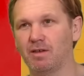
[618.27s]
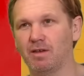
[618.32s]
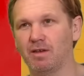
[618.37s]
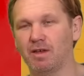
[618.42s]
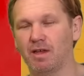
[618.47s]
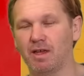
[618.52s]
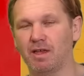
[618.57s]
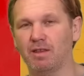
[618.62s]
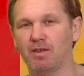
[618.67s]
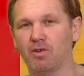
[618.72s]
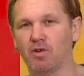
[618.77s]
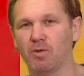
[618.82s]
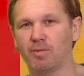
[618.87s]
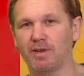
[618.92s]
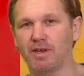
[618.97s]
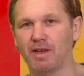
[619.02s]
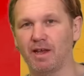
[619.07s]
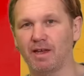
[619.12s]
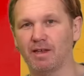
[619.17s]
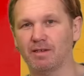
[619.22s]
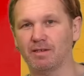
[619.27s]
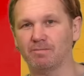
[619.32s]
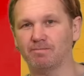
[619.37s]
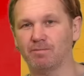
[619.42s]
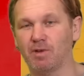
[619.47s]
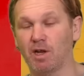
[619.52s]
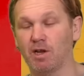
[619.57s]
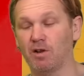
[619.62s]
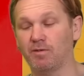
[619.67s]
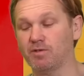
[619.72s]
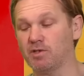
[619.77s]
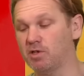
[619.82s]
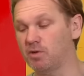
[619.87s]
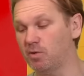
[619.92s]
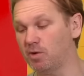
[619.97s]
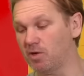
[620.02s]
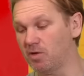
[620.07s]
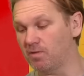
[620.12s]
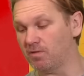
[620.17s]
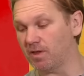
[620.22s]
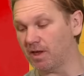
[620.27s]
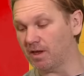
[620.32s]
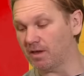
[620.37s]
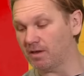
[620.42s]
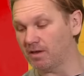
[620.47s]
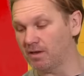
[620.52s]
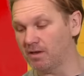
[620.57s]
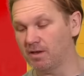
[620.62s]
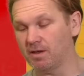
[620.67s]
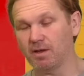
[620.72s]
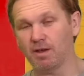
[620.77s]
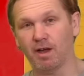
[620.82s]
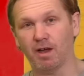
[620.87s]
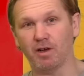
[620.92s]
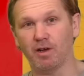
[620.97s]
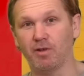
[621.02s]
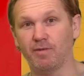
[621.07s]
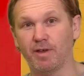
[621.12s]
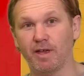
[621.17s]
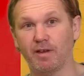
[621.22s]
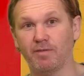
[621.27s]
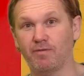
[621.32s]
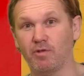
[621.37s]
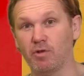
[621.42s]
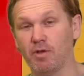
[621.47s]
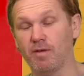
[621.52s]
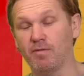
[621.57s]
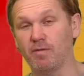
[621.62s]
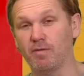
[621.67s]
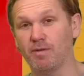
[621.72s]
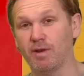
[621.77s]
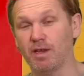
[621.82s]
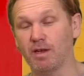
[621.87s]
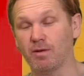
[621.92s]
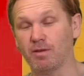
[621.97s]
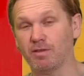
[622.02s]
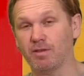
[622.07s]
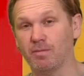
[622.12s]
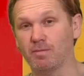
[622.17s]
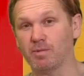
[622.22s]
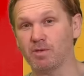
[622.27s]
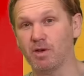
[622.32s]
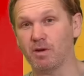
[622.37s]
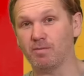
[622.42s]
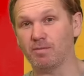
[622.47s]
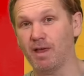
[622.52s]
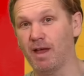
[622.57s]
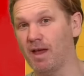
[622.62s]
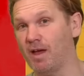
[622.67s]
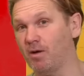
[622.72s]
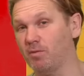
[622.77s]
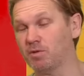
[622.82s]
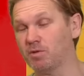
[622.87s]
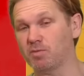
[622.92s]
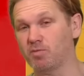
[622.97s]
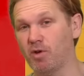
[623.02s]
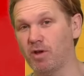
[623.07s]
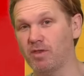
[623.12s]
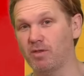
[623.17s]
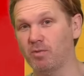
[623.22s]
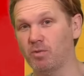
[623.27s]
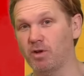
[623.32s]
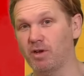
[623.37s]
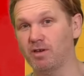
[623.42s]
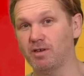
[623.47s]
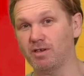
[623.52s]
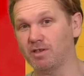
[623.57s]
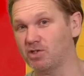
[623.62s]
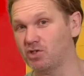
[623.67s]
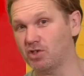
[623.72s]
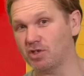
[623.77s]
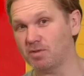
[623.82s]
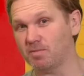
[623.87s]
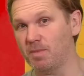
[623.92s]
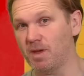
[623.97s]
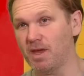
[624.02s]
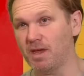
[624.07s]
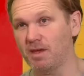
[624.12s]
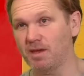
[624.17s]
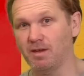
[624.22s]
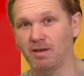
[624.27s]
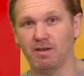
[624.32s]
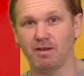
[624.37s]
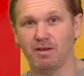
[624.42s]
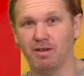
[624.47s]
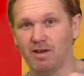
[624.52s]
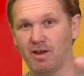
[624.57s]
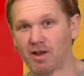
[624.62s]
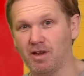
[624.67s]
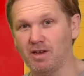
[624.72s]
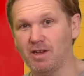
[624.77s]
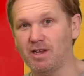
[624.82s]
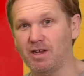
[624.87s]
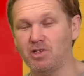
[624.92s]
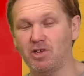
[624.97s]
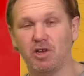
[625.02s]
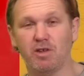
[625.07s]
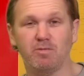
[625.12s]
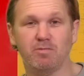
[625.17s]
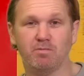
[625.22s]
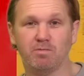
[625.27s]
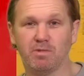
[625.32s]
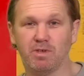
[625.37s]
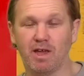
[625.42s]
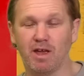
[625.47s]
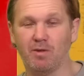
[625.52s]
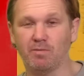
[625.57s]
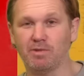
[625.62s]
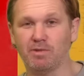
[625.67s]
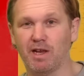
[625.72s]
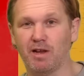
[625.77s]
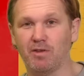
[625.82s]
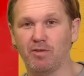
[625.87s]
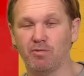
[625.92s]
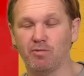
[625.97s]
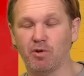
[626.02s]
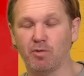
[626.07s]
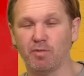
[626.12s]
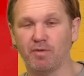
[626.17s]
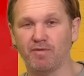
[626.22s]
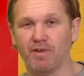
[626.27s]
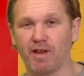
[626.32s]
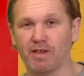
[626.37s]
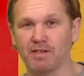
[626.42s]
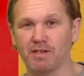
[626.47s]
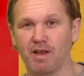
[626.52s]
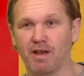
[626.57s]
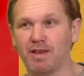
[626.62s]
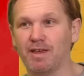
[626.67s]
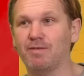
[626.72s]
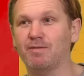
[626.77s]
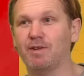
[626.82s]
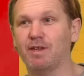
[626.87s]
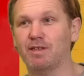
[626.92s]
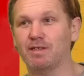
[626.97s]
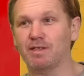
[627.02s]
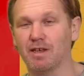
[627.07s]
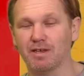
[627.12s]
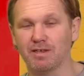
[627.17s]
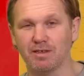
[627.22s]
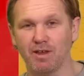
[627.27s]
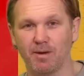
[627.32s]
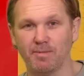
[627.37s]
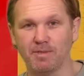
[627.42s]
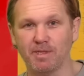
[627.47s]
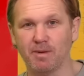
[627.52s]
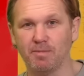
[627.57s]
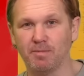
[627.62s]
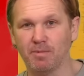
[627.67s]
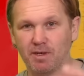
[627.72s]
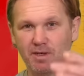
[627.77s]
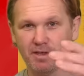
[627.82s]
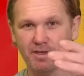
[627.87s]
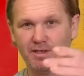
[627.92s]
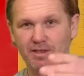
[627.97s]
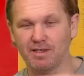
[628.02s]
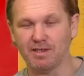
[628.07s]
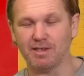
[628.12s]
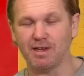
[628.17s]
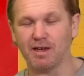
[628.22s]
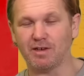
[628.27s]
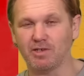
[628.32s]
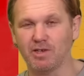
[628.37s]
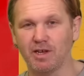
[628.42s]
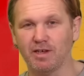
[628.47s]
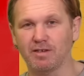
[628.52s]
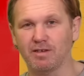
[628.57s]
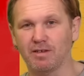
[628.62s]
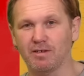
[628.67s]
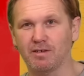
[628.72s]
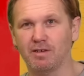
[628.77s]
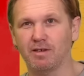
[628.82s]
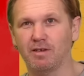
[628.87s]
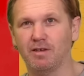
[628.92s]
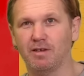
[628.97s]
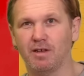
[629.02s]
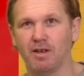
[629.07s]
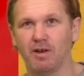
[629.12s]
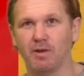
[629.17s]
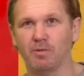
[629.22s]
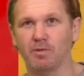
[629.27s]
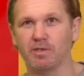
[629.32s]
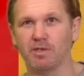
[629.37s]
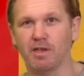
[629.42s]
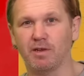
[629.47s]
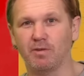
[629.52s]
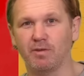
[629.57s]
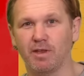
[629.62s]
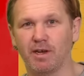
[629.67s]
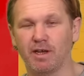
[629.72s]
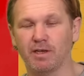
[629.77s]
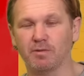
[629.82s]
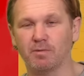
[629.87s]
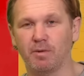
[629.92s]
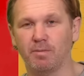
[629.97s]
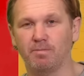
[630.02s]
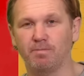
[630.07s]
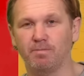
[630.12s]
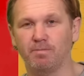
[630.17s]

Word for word: in the coming days? I'd love to know what you think. I'd love it if you give the video a thumbs up. That helps spread the word. It's just me, and I need you to help tell other rugby fans that I even exist. I'm Tim, this is Eggchasers, and I will see you on the next one.